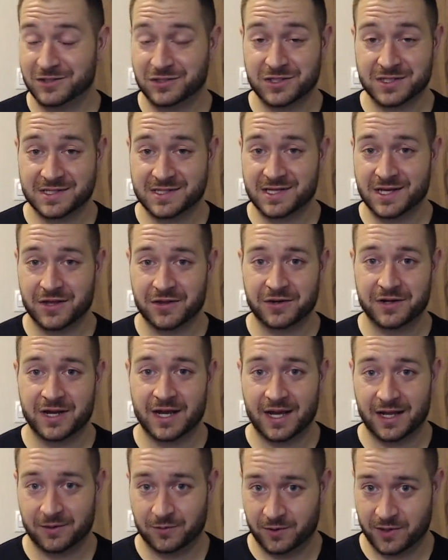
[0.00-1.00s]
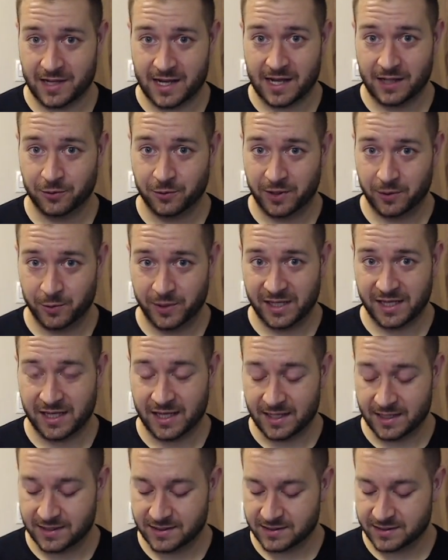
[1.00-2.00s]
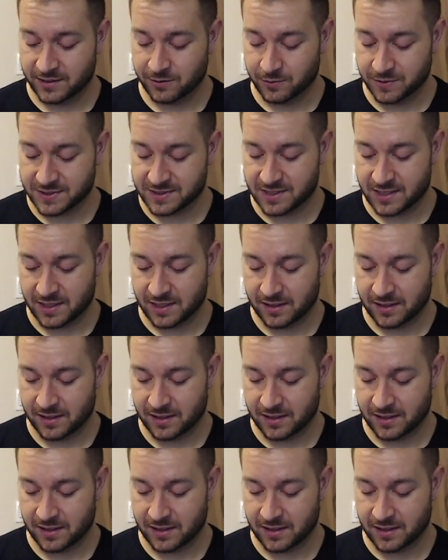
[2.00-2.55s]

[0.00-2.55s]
just the other night, Halloween weekend, it was